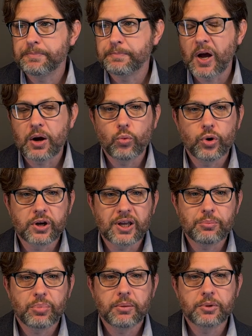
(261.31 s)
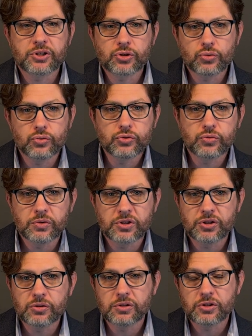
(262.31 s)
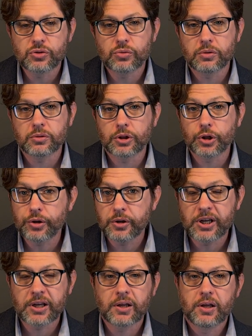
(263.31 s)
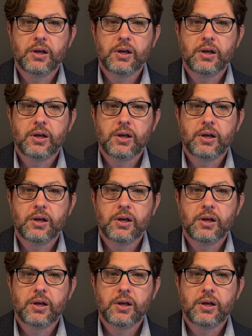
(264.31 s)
I work in public schools with students who are learning